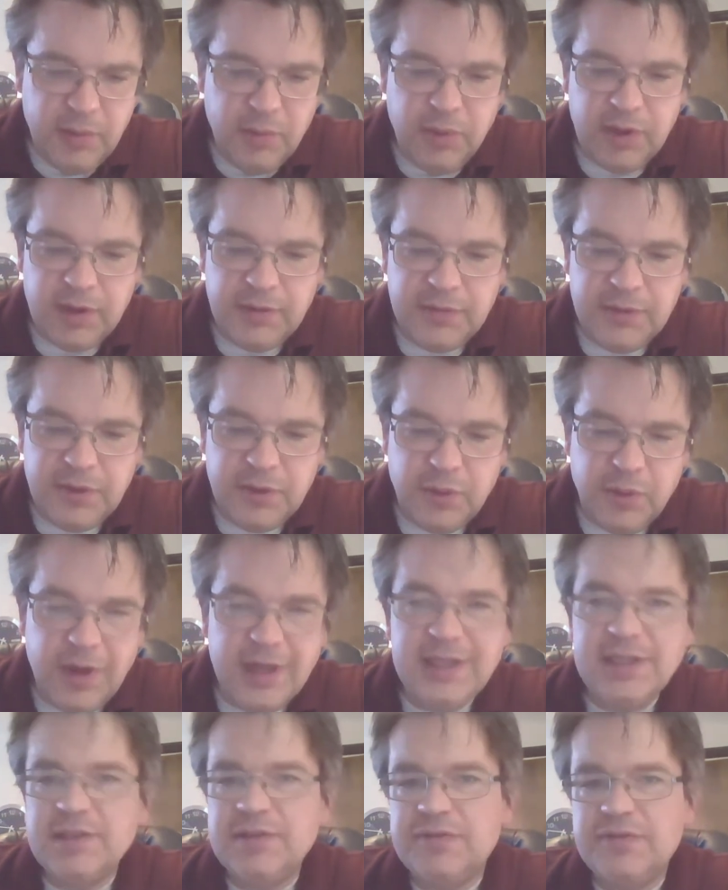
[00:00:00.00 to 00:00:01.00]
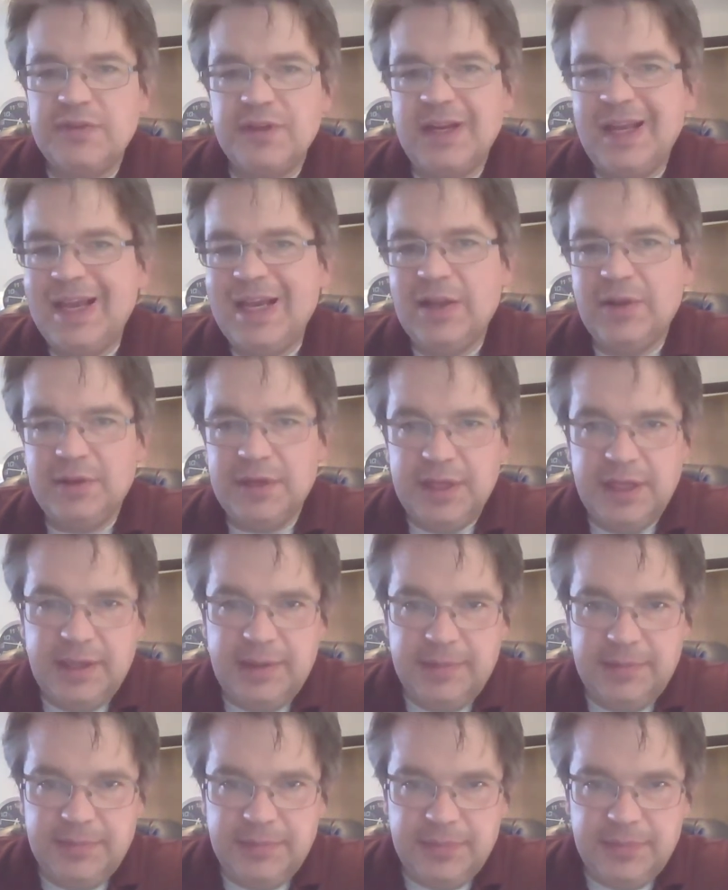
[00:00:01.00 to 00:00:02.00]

one of great finality